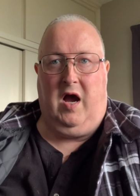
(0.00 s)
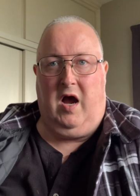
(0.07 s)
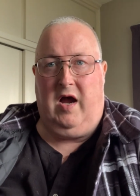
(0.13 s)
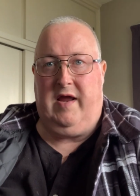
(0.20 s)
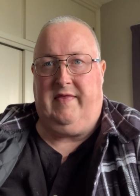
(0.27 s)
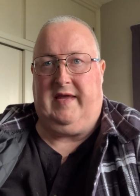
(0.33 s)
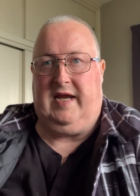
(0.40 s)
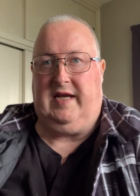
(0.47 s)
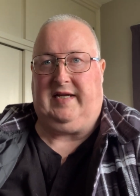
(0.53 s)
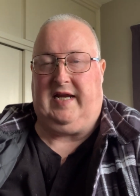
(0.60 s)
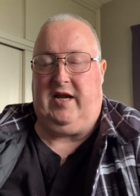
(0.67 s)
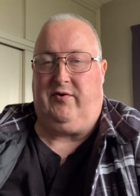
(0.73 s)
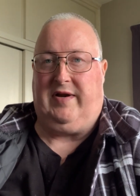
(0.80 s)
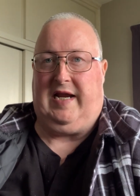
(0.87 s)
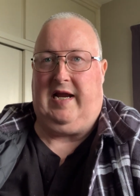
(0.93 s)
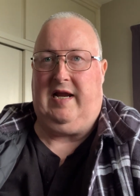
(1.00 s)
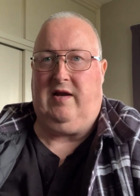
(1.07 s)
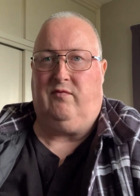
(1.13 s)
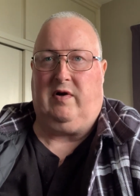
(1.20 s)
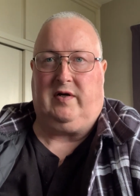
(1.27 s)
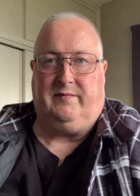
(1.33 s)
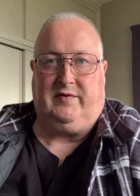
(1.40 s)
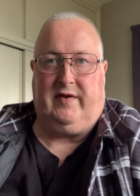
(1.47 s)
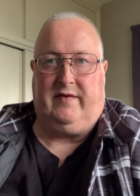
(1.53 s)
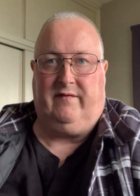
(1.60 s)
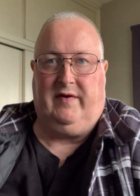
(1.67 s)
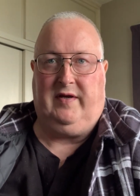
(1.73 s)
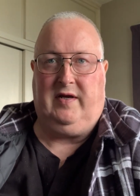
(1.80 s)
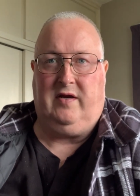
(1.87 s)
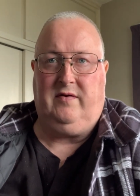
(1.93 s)
Hi there, Kerry here. Welcome to the
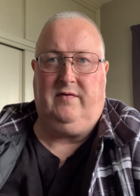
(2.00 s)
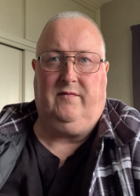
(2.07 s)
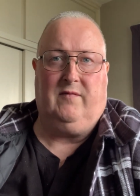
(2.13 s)
video.